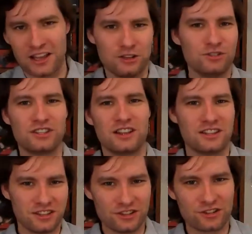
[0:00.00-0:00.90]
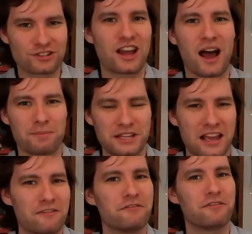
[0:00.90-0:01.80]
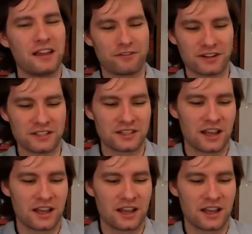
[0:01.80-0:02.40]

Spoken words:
you said this is your top 10 favorites.